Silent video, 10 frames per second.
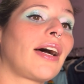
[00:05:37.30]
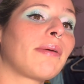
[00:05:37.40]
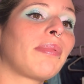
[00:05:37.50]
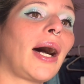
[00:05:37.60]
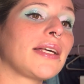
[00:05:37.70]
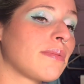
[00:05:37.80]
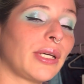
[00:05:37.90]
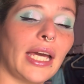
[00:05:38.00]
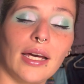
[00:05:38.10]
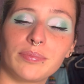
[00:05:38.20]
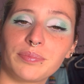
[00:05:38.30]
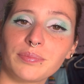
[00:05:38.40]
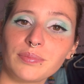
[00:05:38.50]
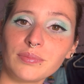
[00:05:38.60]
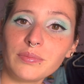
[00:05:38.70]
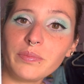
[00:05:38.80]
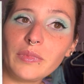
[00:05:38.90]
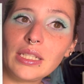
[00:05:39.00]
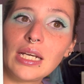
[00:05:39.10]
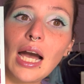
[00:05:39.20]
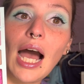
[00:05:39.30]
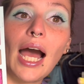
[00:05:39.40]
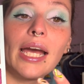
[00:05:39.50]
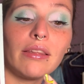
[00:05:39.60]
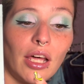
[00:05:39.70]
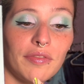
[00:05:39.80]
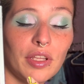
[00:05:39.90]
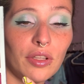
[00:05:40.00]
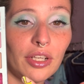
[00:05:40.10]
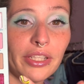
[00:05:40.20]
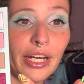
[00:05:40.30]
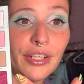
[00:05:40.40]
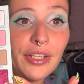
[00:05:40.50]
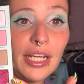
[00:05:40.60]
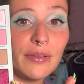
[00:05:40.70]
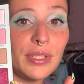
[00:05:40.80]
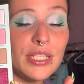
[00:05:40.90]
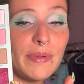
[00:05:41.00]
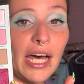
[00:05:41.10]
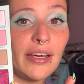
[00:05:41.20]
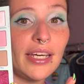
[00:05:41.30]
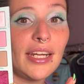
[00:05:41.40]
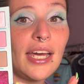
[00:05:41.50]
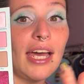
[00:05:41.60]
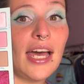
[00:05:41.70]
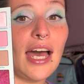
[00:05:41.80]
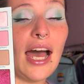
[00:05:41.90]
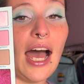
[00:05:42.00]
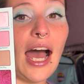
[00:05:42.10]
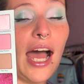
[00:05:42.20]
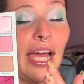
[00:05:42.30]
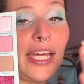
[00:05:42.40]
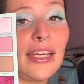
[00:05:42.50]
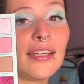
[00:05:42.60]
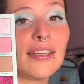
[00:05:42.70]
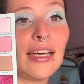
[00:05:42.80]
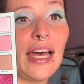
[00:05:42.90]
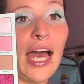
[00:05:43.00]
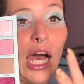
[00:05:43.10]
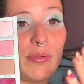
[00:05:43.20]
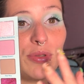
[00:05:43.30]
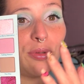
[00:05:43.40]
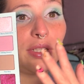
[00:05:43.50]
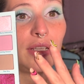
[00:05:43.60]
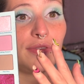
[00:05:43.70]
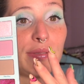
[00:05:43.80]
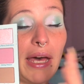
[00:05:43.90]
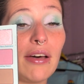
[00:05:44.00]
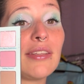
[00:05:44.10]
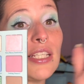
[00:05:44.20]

I possibly can. I love the look that I created with this palette. I absolutely love this palette.